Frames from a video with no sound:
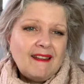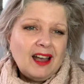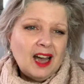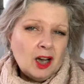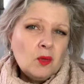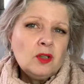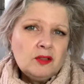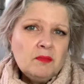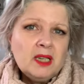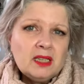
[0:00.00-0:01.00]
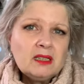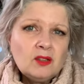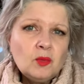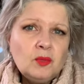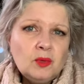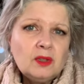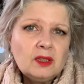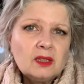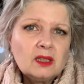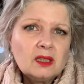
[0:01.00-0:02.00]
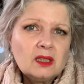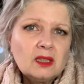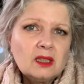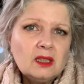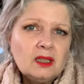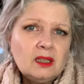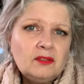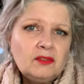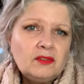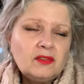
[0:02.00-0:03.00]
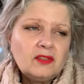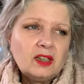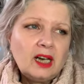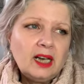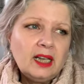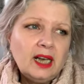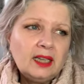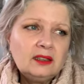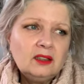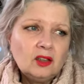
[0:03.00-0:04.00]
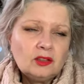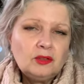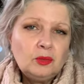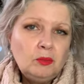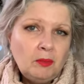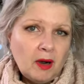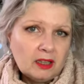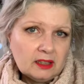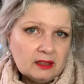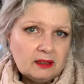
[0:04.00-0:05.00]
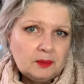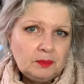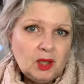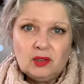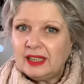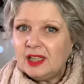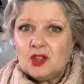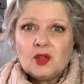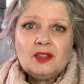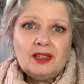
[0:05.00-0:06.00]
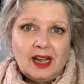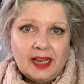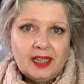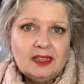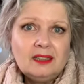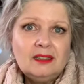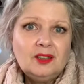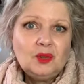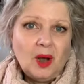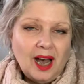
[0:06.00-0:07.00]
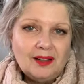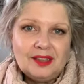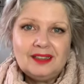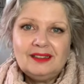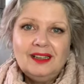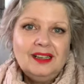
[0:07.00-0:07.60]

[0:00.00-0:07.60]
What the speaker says: I would miss the book if I had not bought it, because I just like to have it,